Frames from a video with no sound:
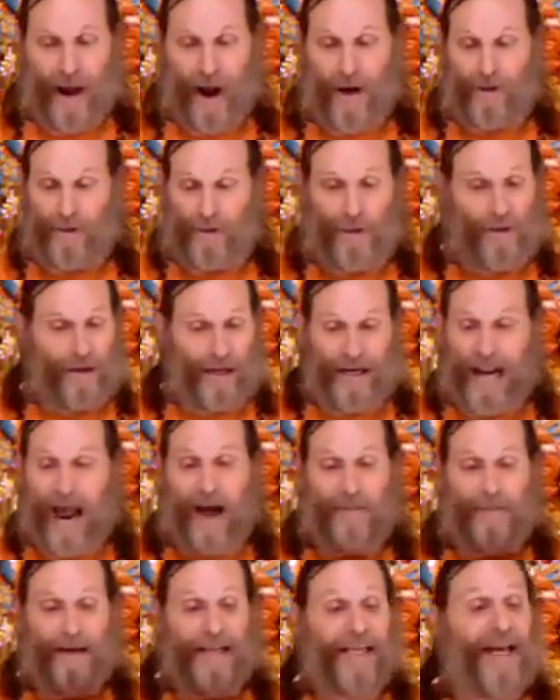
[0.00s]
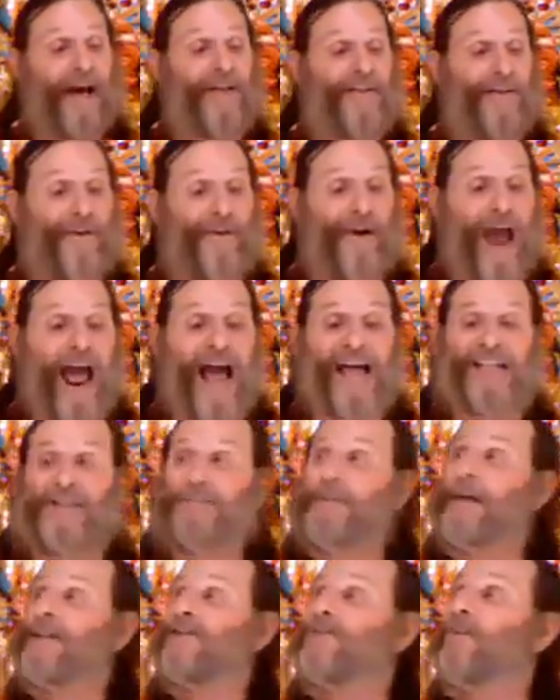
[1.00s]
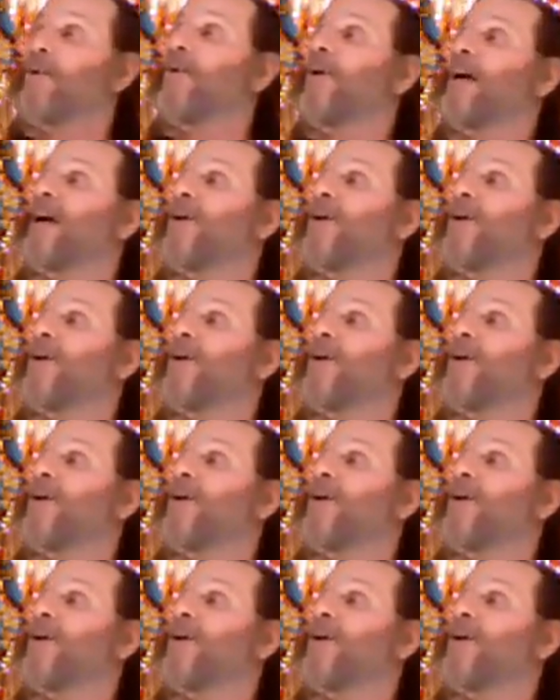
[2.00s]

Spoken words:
Or look at how many other aspects we're